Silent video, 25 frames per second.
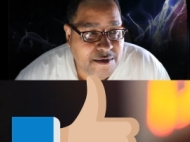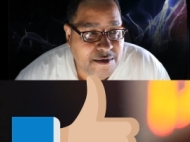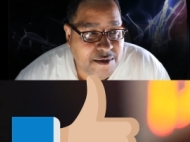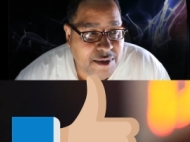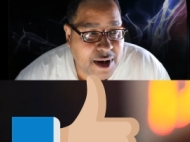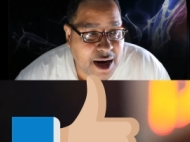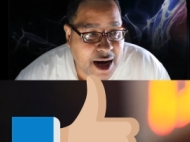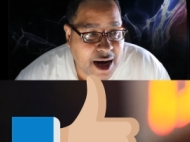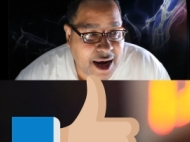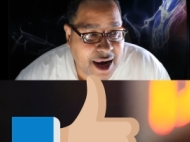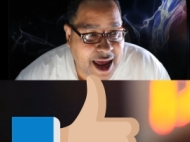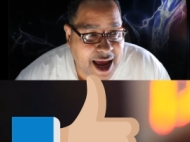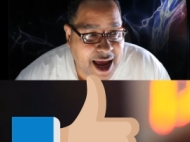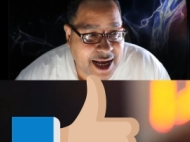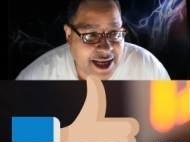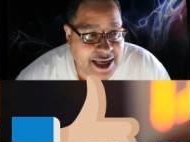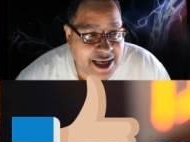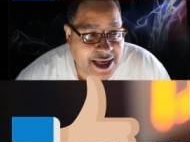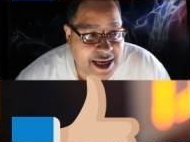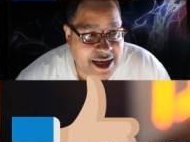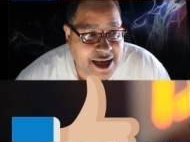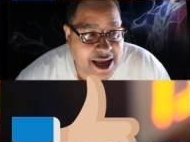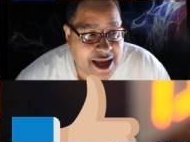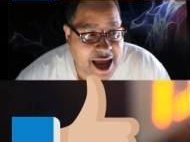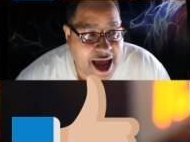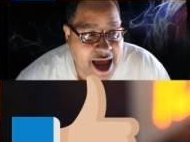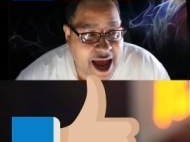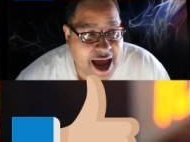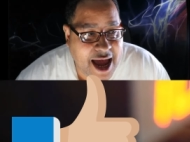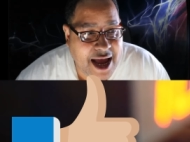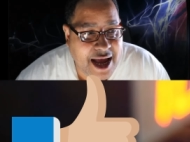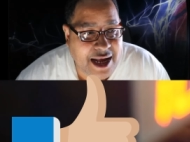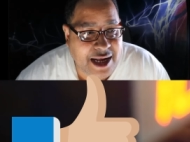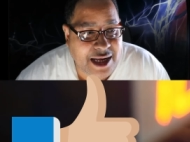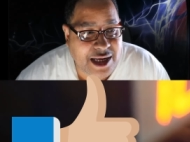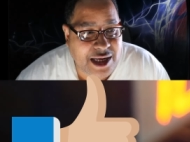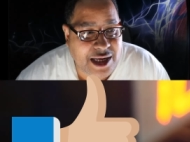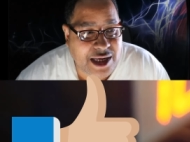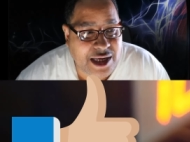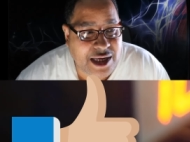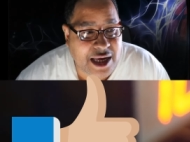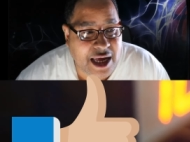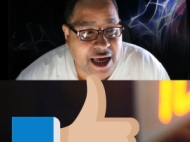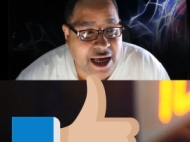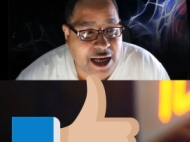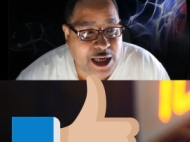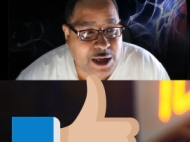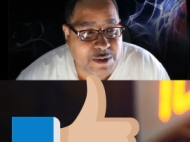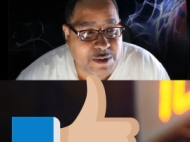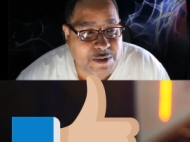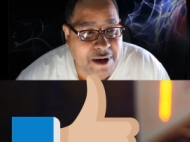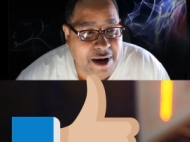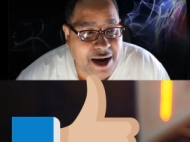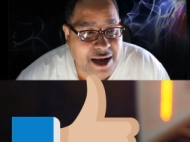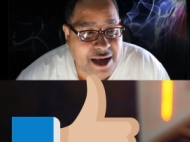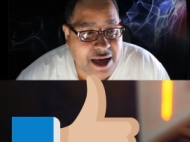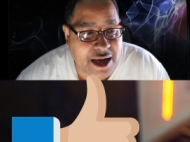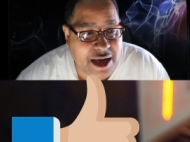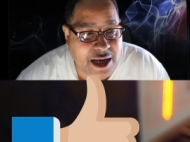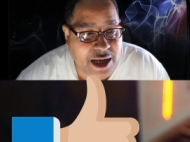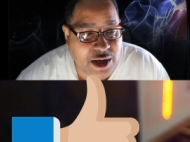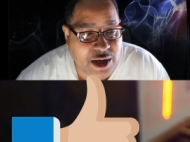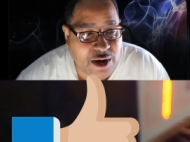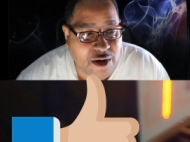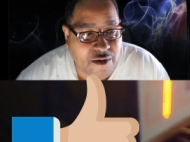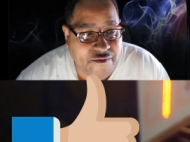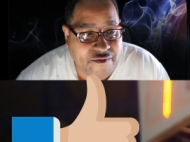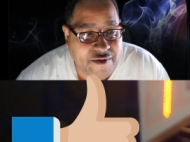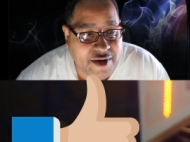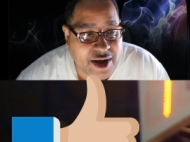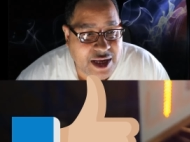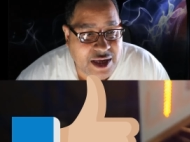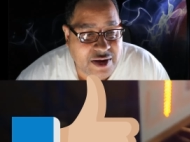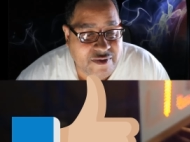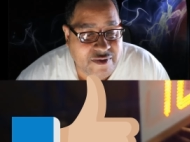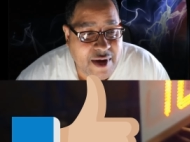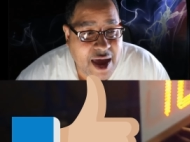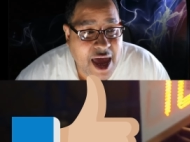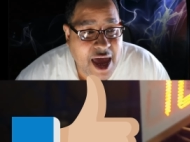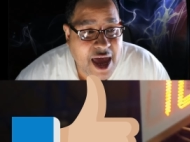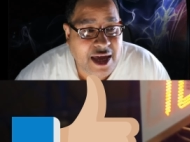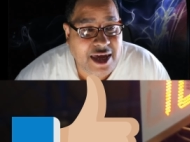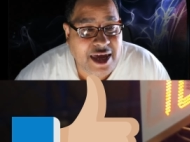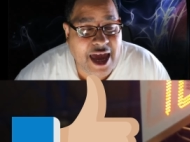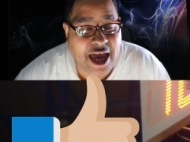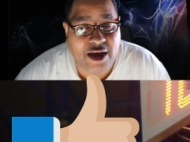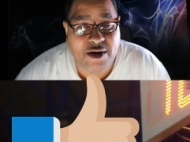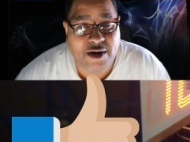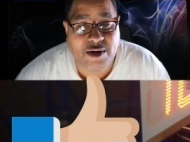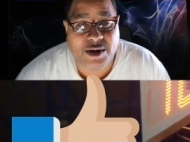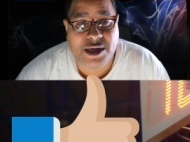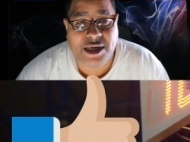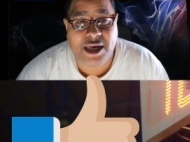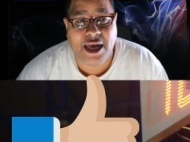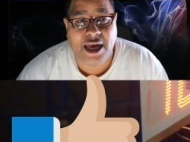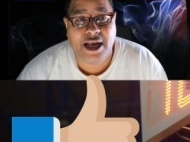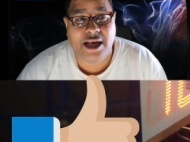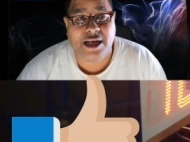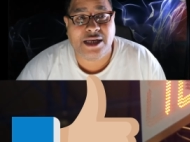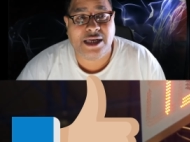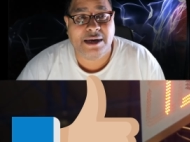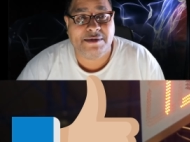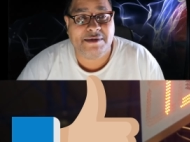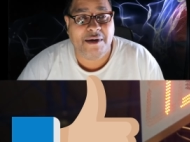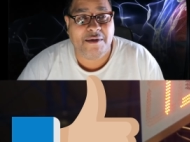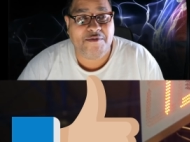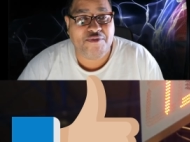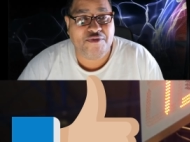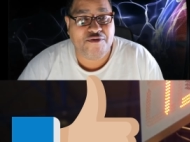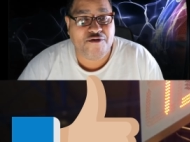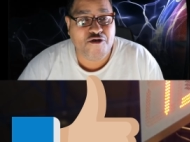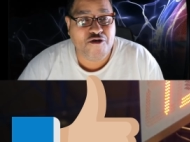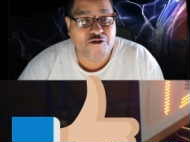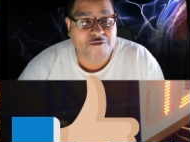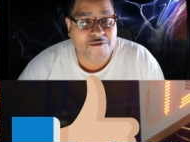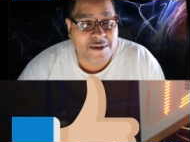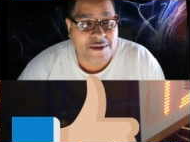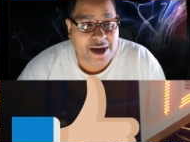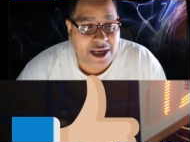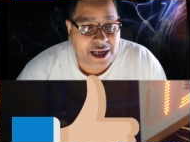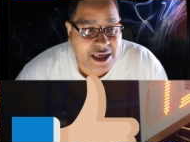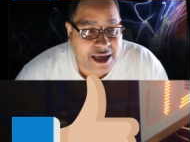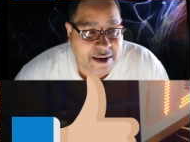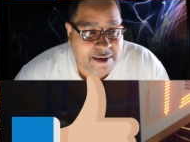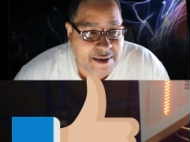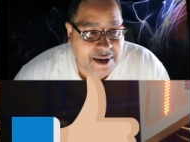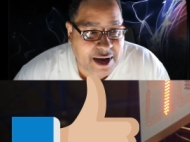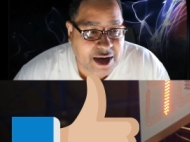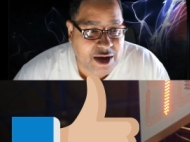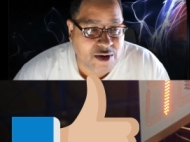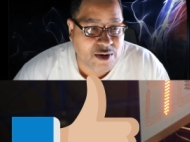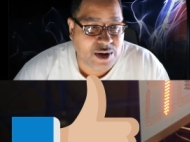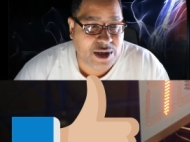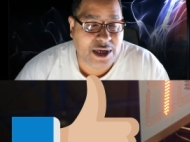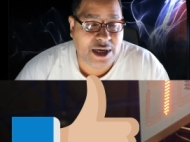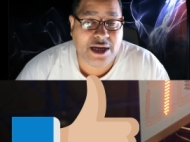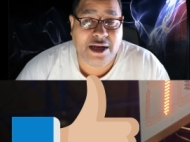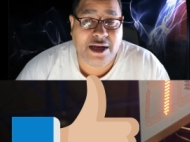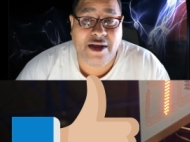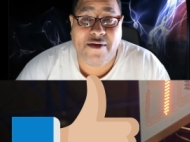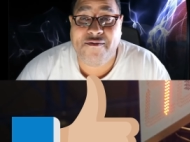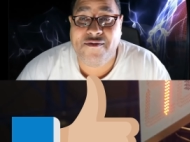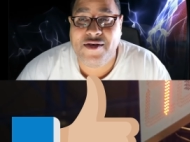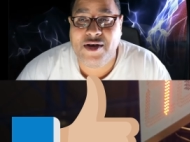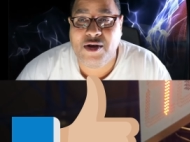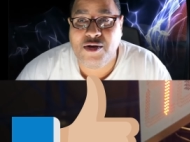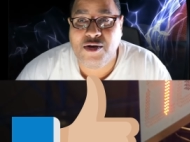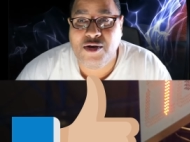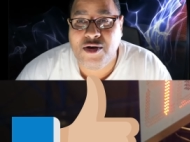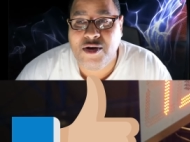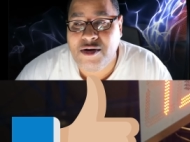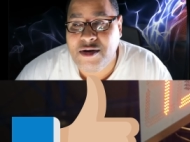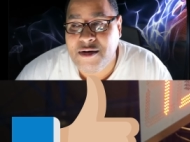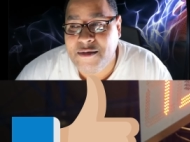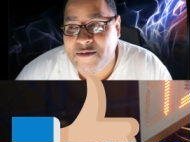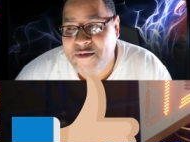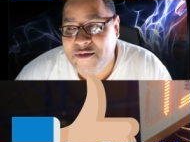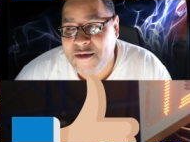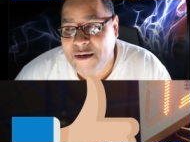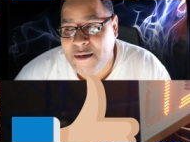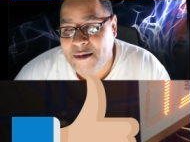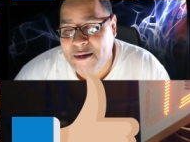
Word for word: But Claxton has expanded his offensive. Yeah, you've seen some improvements. I mean, you see the field goal.